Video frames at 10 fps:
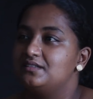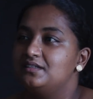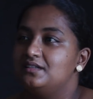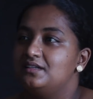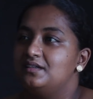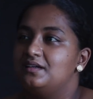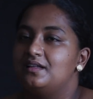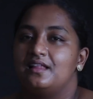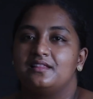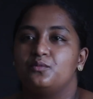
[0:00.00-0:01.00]

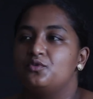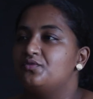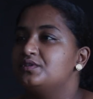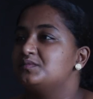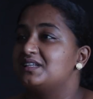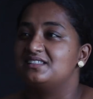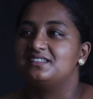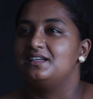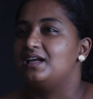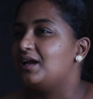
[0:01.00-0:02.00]
And the more films I
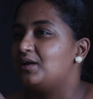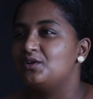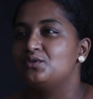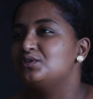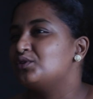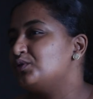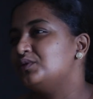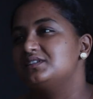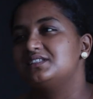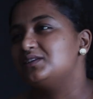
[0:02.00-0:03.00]
see,
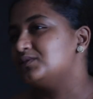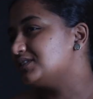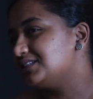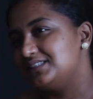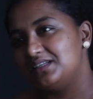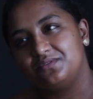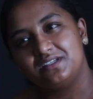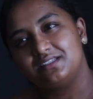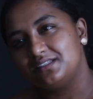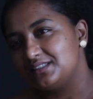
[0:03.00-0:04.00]
you'll see
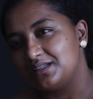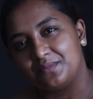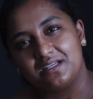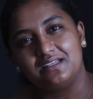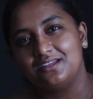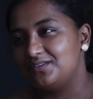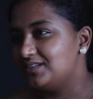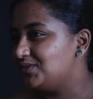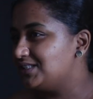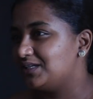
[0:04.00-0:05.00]
David written by
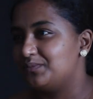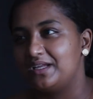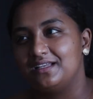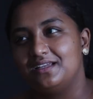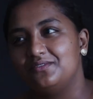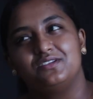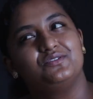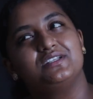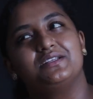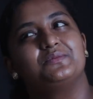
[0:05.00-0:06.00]
David, written by David,
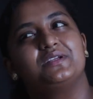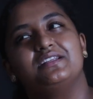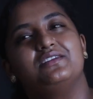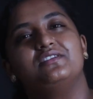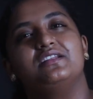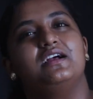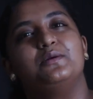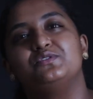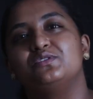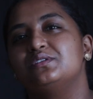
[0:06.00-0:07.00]
written by David.
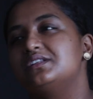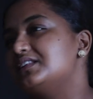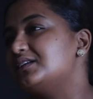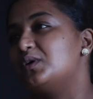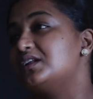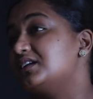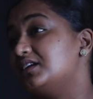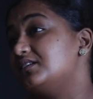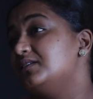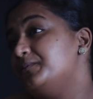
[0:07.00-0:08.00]
Absolutely. Then one
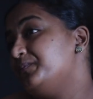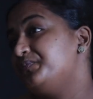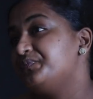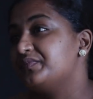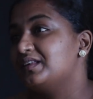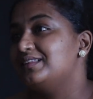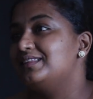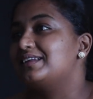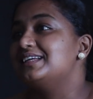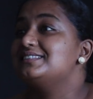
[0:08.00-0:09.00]
day,
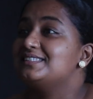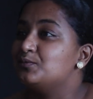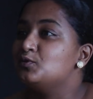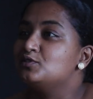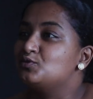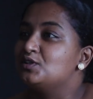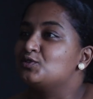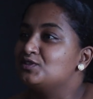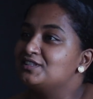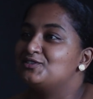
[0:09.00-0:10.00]
the right tables will
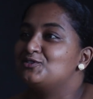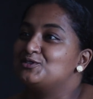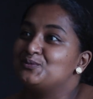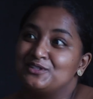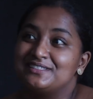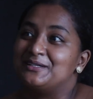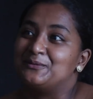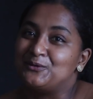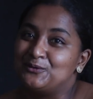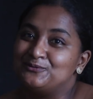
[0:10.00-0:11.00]
notice your small
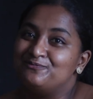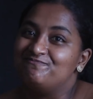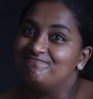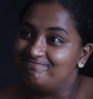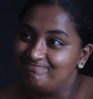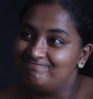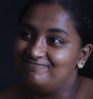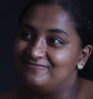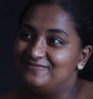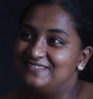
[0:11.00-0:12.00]
table. They're like,
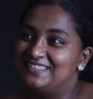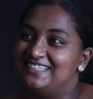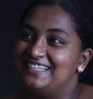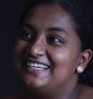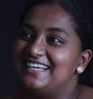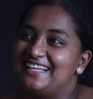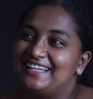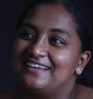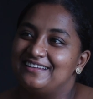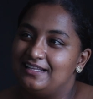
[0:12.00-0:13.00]
come join us. Yeah,
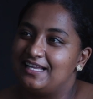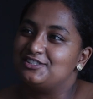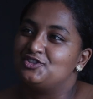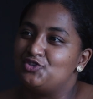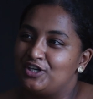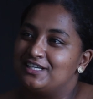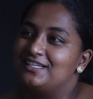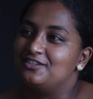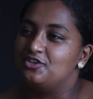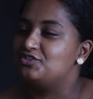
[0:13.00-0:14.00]
nah, let's join.
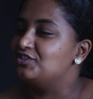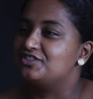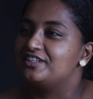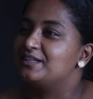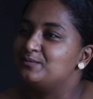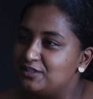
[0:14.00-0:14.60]
No, don't join them.